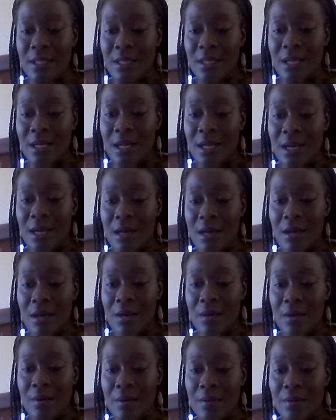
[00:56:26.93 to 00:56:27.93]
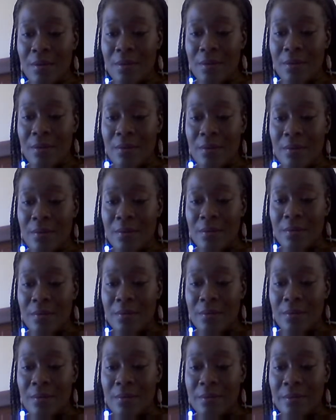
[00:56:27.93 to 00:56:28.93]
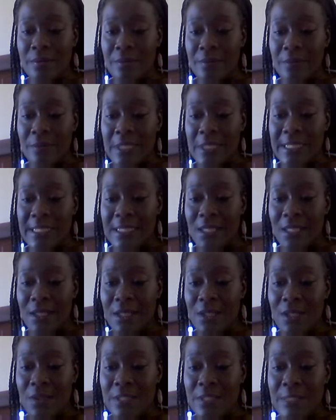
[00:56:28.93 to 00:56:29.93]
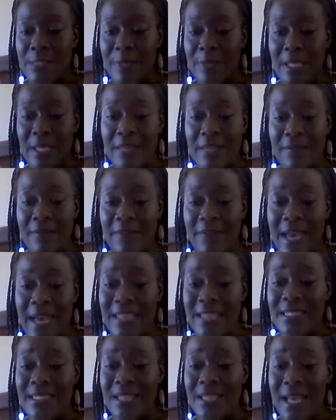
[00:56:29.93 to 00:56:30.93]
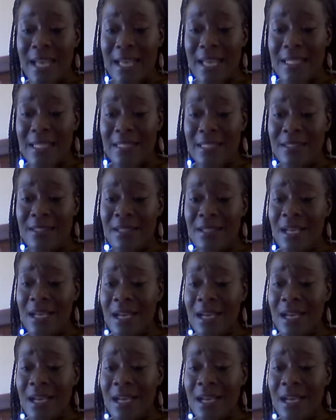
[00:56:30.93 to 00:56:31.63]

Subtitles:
Let me see. You speak in facts. Yes.